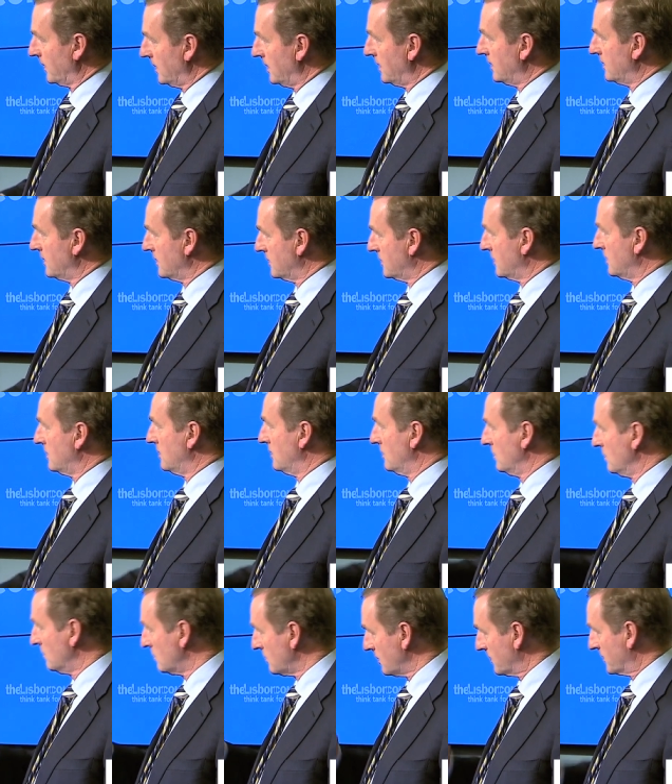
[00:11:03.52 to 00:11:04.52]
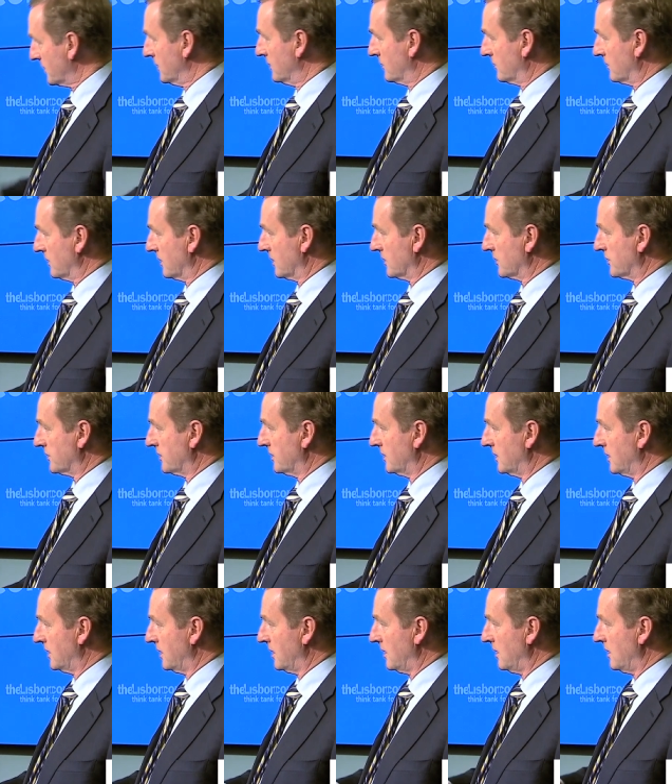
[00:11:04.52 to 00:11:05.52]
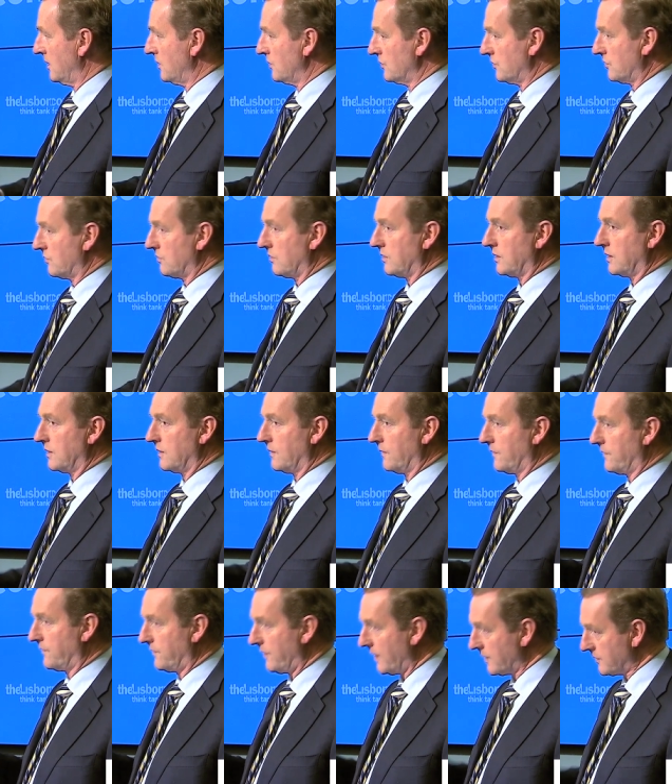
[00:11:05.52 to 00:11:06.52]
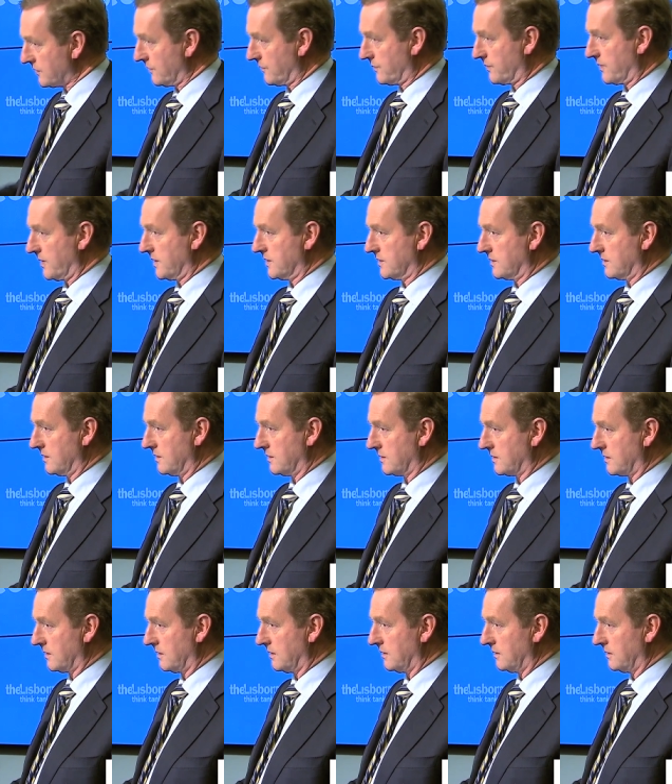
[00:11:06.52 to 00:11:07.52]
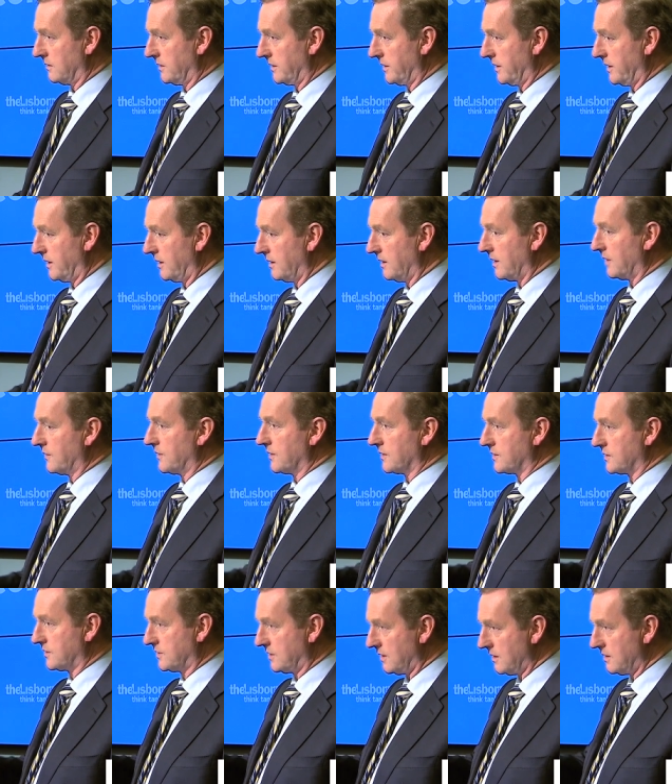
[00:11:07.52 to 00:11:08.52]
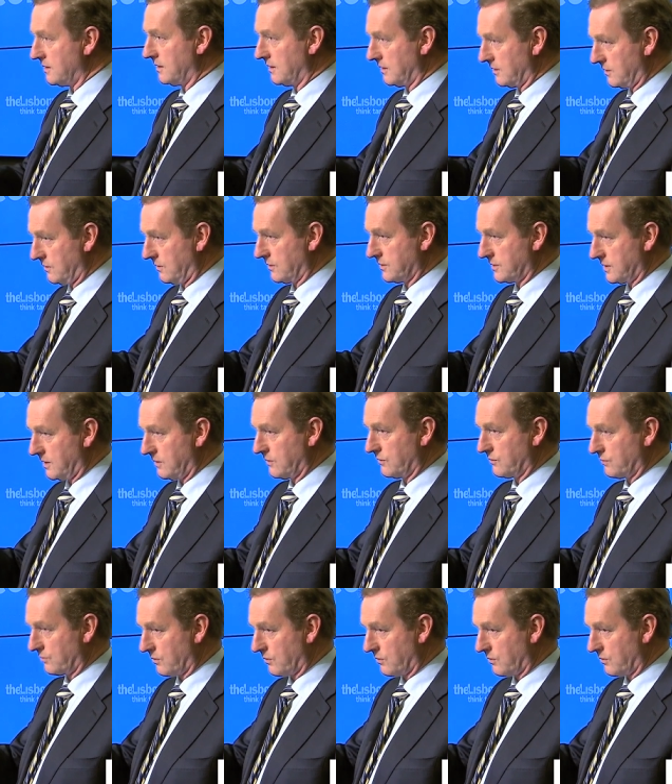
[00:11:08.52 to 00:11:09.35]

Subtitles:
it is in Europe's interest to run an effective presidency, that the signal goes out